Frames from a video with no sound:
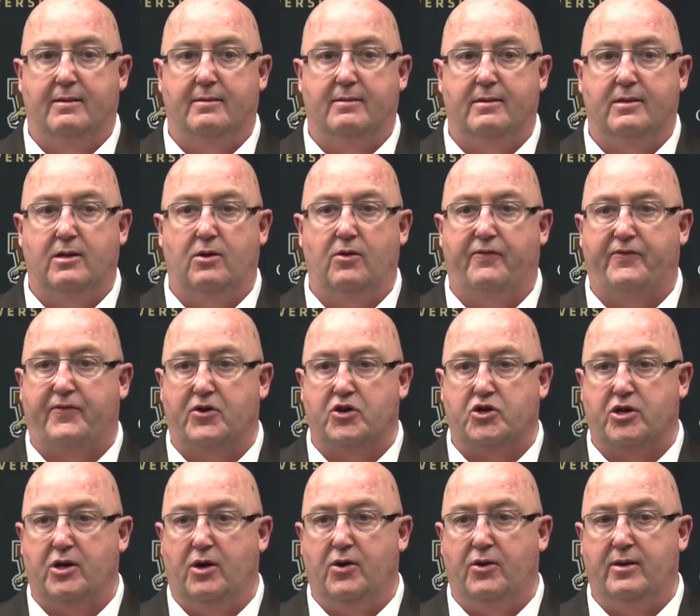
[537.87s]
you know, for
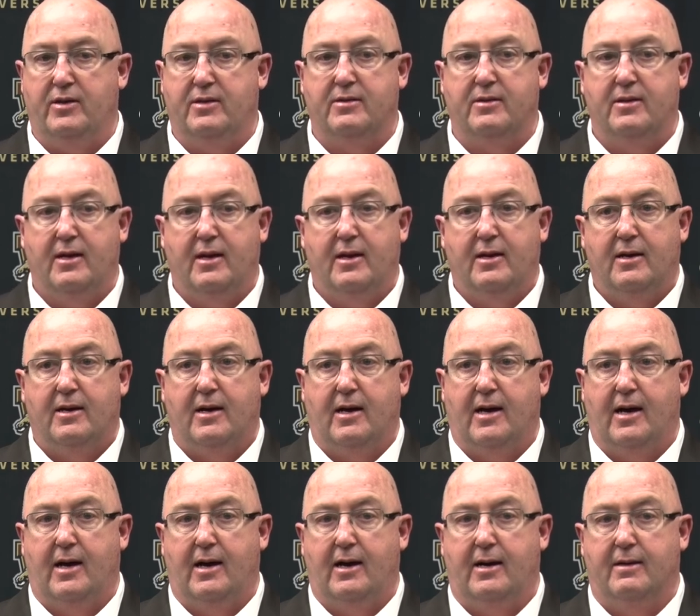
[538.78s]
sure. And
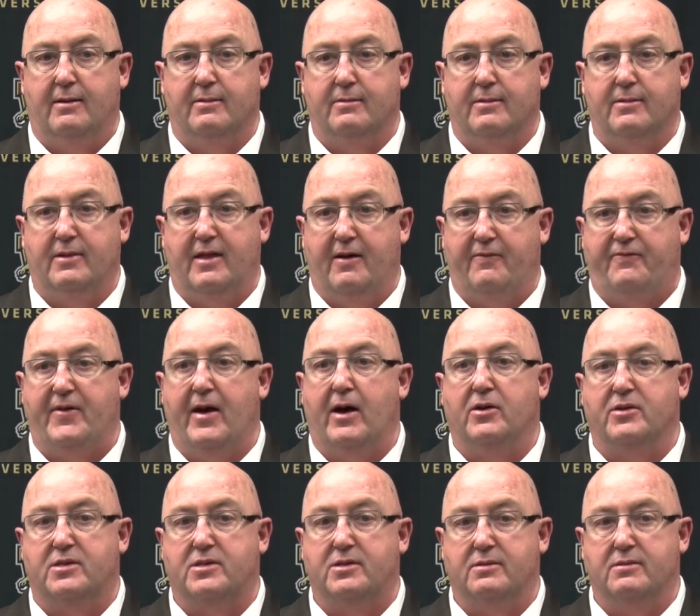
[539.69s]
they
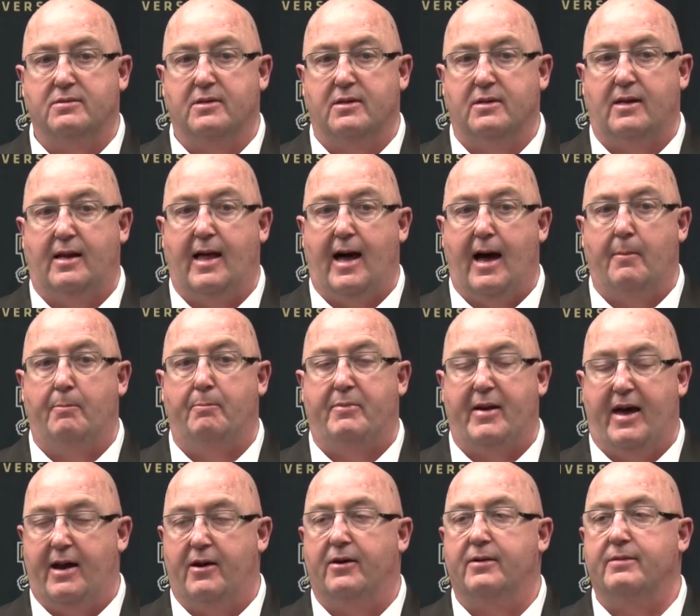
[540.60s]
felt a lot
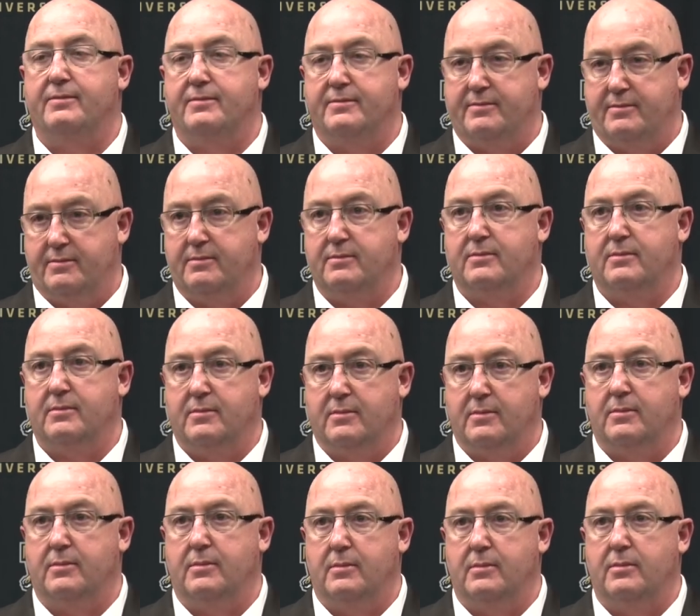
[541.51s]
better,
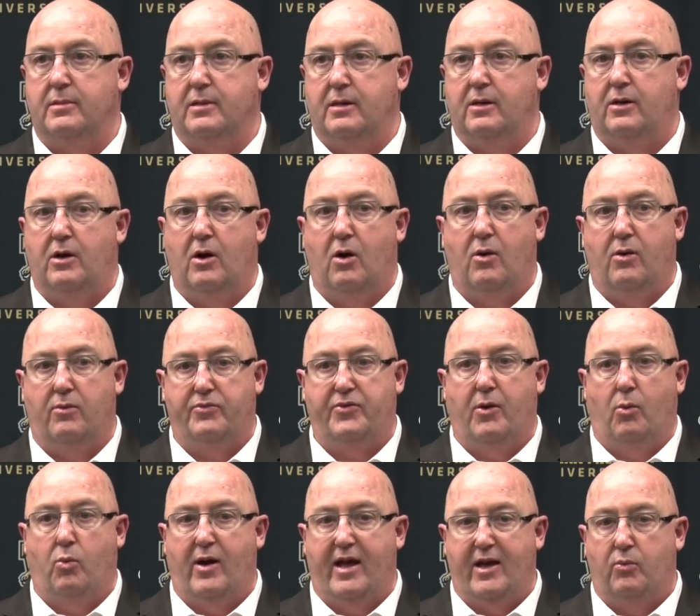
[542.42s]
you know,
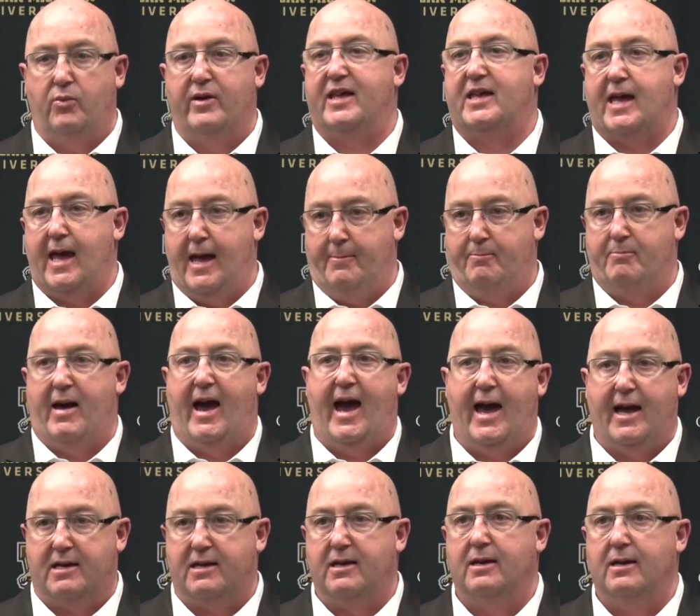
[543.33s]
the way we came
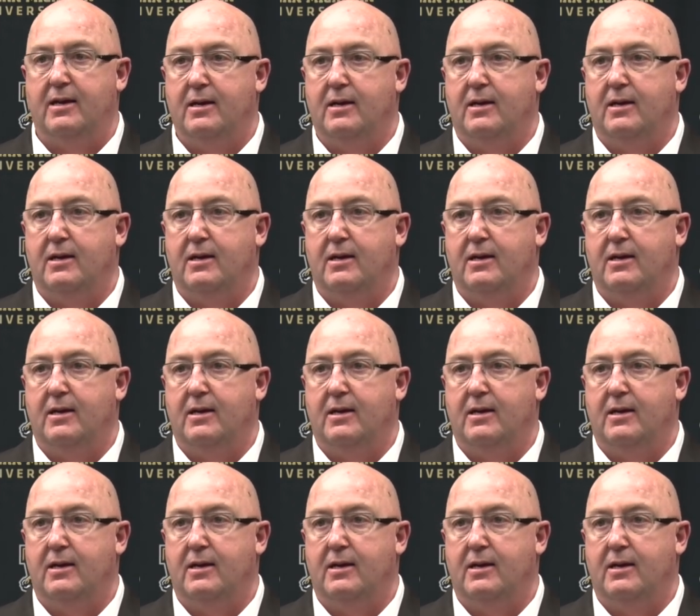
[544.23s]
back,